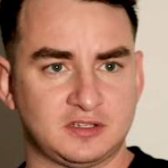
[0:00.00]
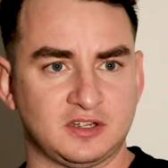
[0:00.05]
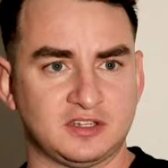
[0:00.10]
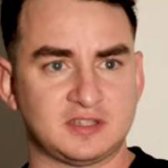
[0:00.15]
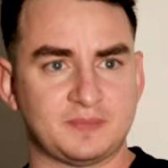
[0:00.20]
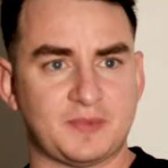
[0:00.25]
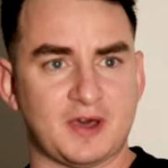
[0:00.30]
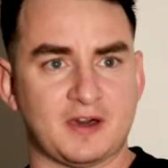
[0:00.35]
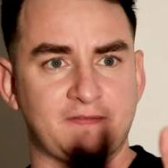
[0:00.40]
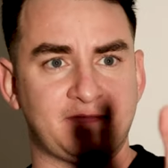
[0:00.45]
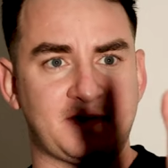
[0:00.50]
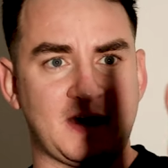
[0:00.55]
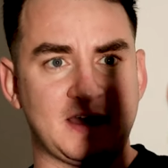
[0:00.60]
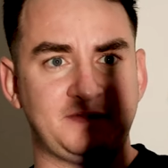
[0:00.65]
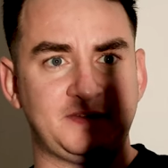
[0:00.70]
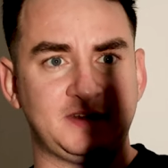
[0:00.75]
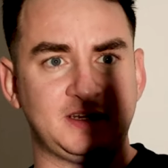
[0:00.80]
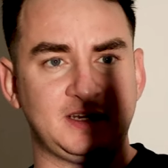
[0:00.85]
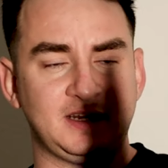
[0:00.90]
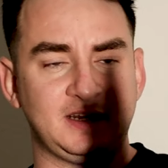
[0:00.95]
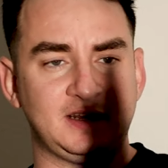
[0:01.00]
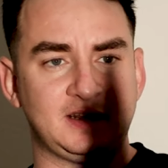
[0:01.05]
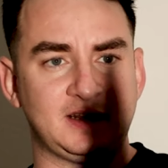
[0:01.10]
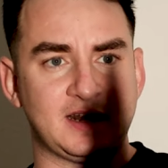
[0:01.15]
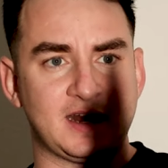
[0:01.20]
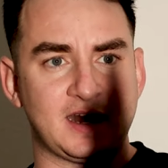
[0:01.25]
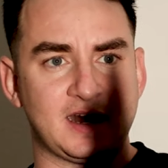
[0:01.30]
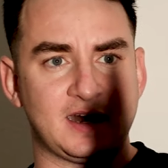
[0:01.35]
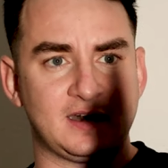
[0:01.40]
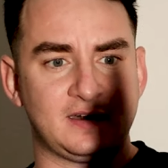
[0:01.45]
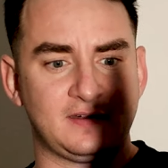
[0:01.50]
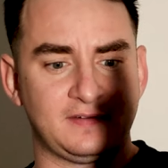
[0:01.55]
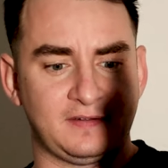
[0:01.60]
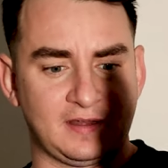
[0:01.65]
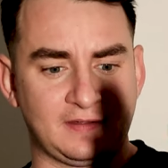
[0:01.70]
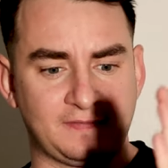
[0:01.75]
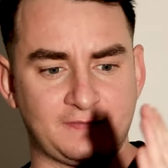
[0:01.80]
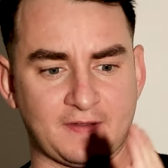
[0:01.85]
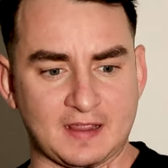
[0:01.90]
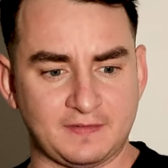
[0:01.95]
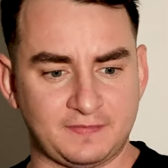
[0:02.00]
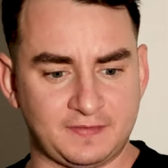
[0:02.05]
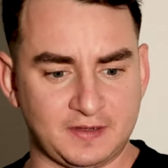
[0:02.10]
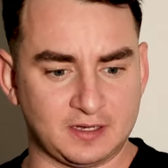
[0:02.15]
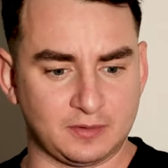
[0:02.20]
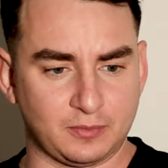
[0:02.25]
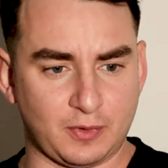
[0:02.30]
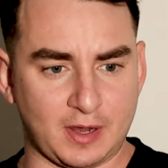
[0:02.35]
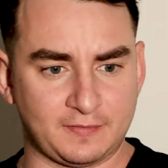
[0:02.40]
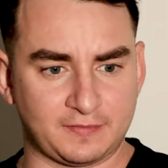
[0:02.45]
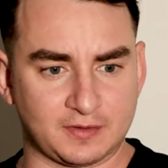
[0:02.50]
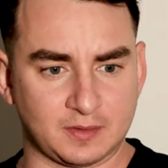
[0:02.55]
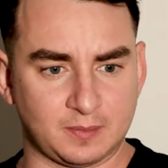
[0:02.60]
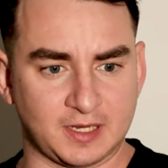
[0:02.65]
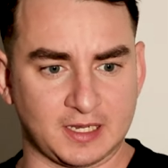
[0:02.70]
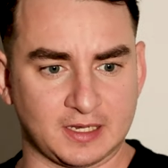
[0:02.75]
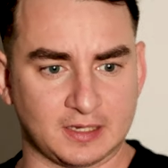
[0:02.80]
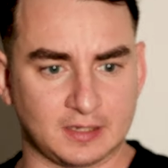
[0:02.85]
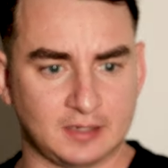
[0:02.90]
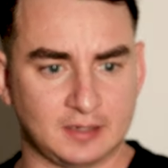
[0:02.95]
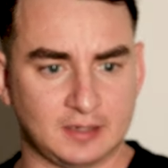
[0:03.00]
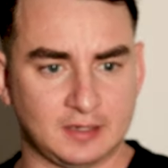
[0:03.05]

So it's about 5 feet in the air and 5 feet away from me.